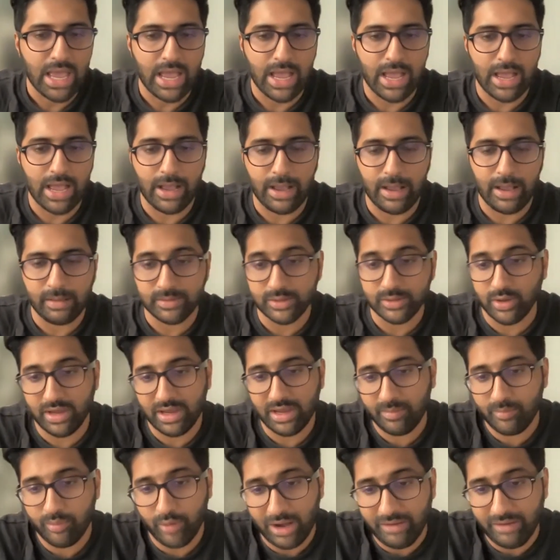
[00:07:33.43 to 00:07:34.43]
So
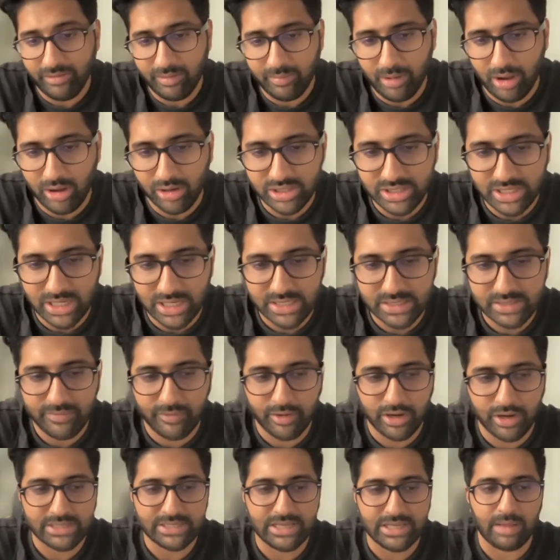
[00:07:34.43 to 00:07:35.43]
in private blockchains,
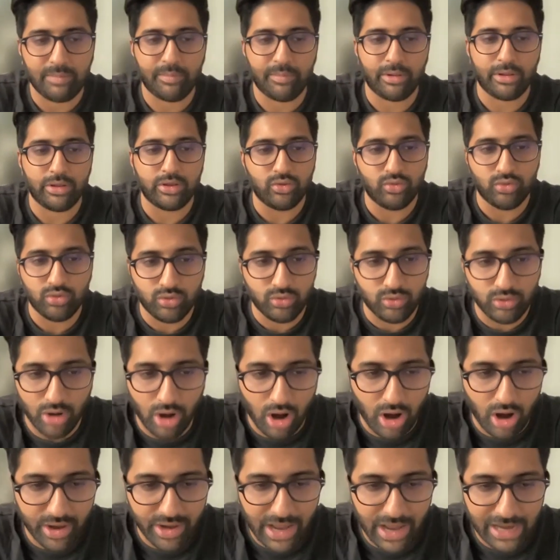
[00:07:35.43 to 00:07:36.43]
for example, you do
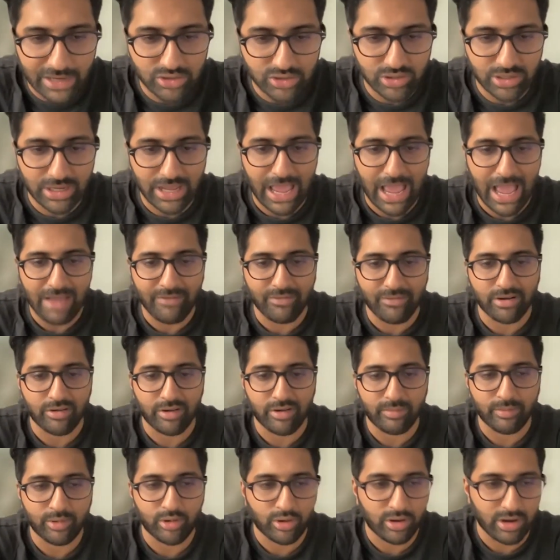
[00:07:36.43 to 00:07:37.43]
not actually have a
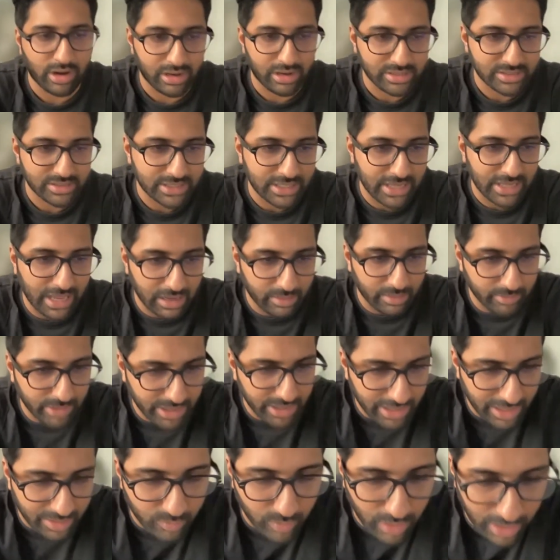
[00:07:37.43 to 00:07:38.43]
cryptocurrency
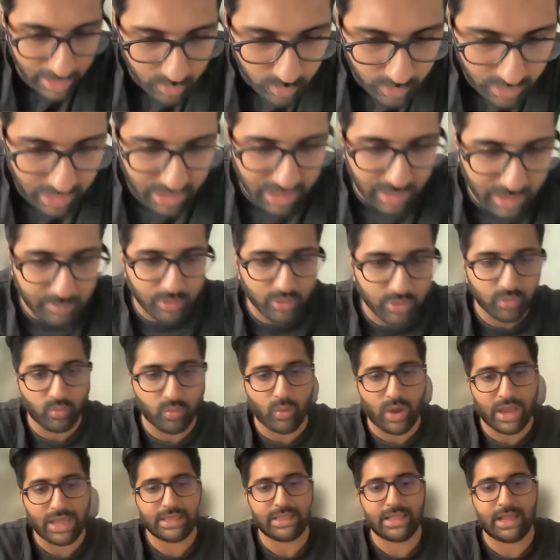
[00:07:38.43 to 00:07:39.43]
element, and we'll come to
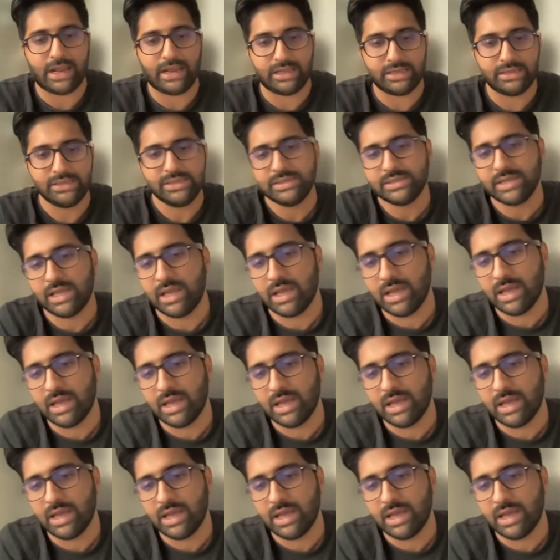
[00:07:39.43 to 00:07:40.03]
why that is.